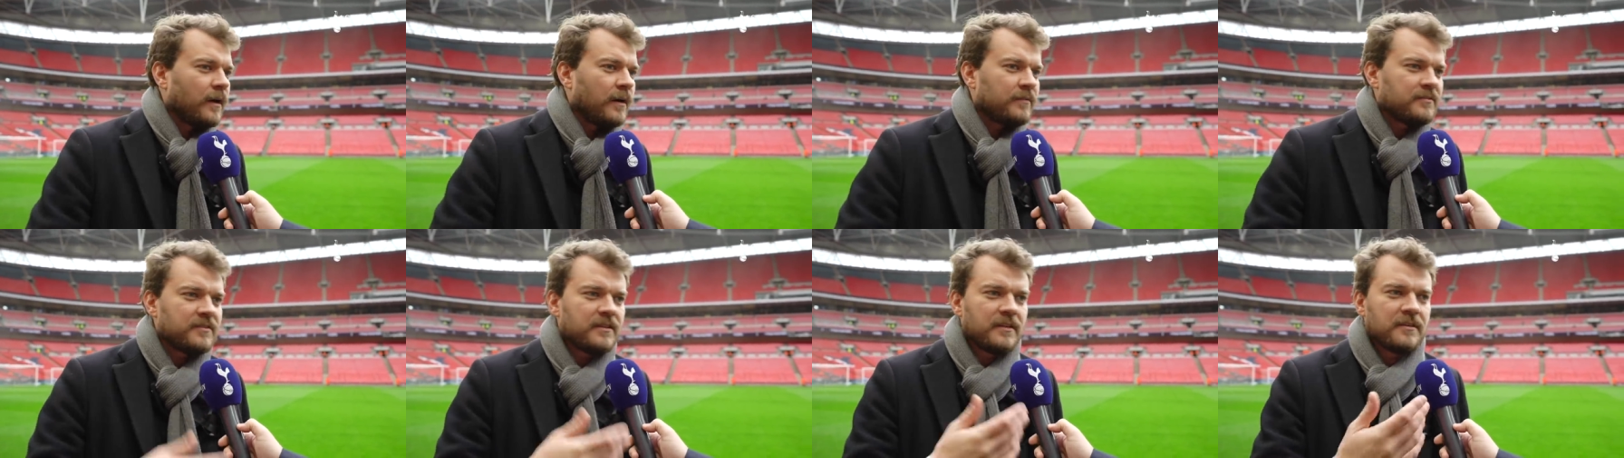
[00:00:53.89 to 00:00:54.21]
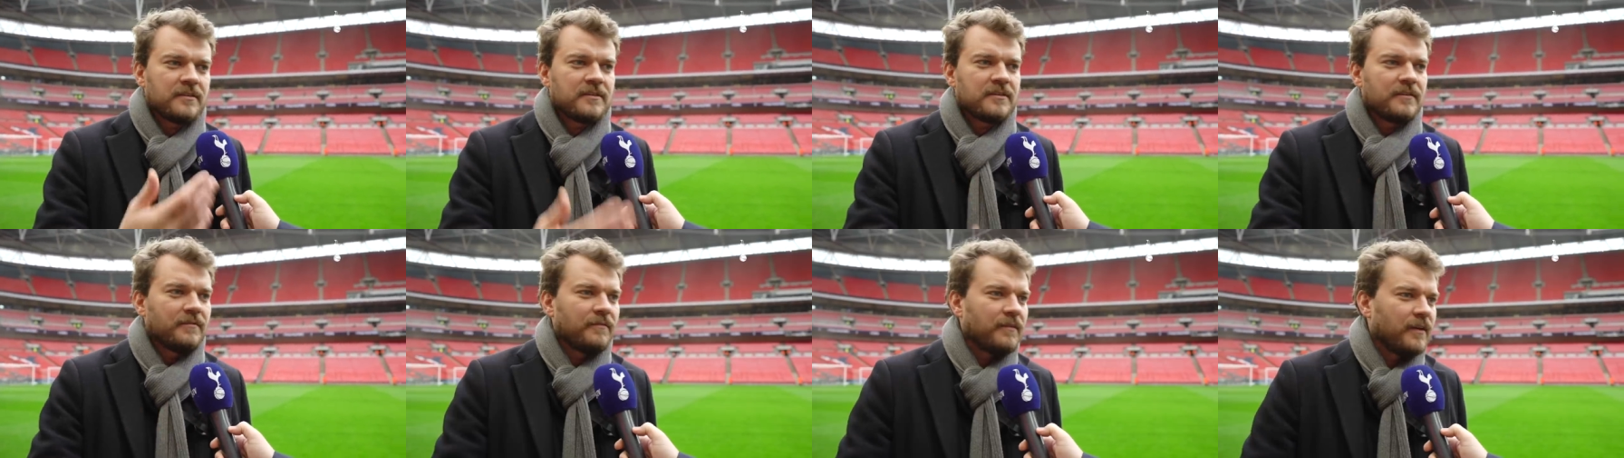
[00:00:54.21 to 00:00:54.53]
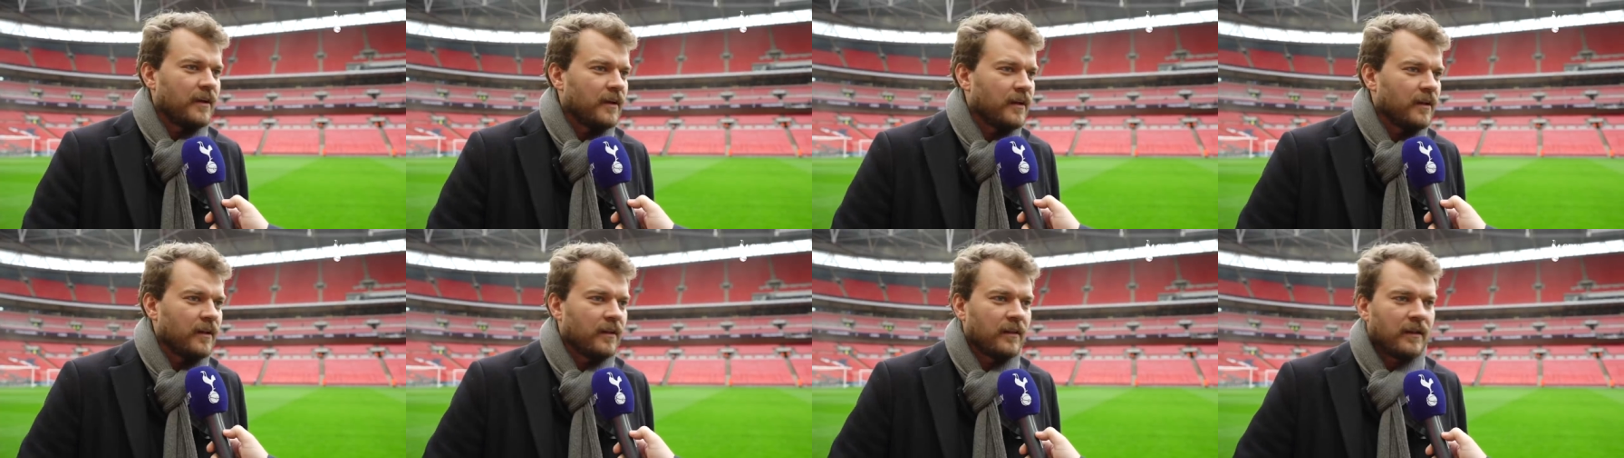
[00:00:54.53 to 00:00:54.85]
I've seen
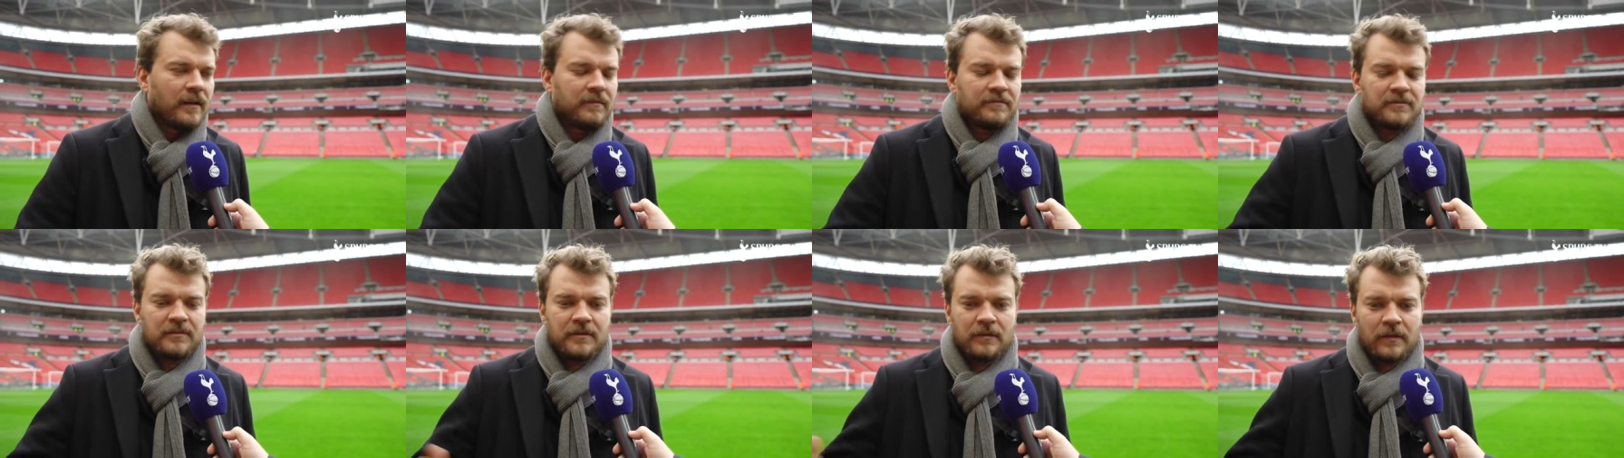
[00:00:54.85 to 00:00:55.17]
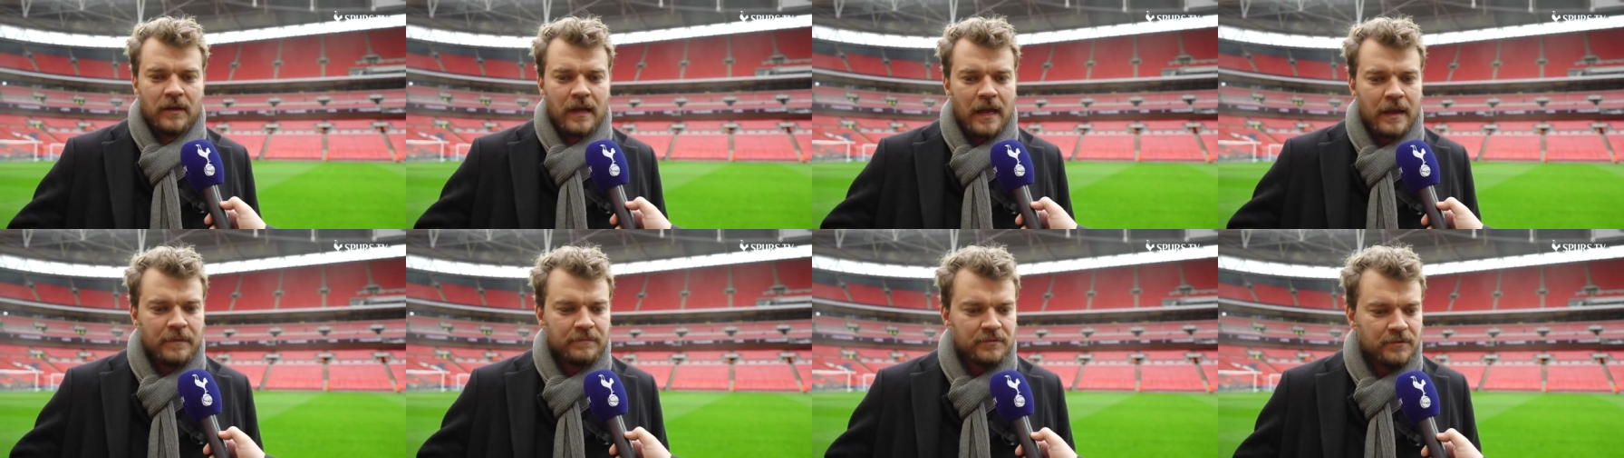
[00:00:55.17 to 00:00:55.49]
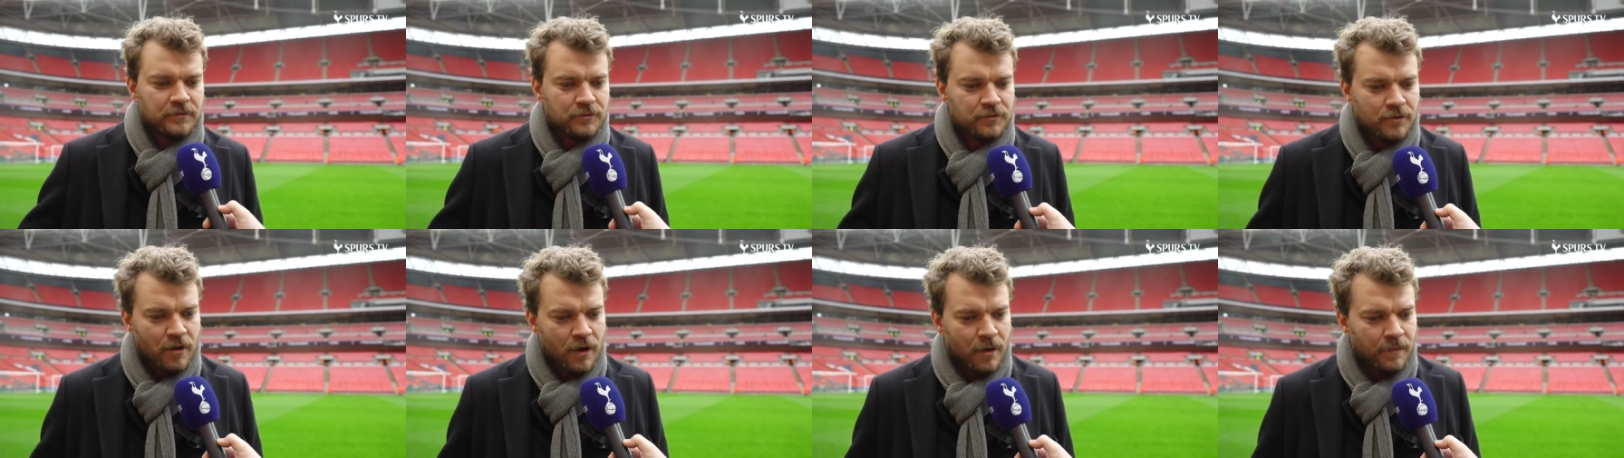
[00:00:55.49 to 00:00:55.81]
Seville, I've seen games
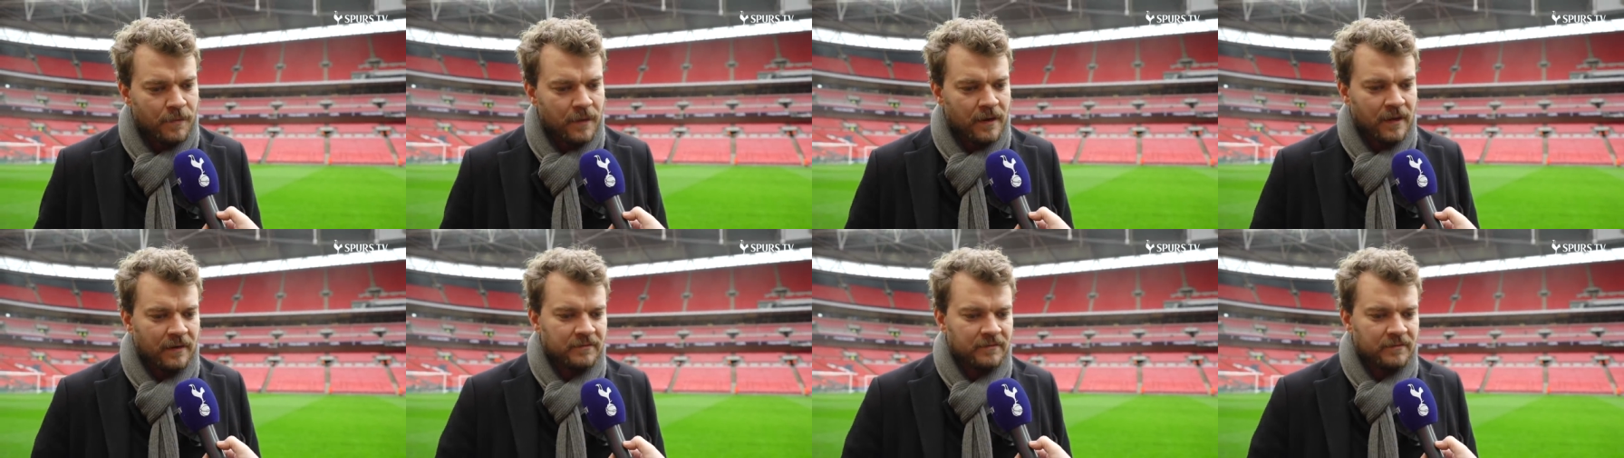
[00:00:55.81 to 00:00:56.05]
in Germany,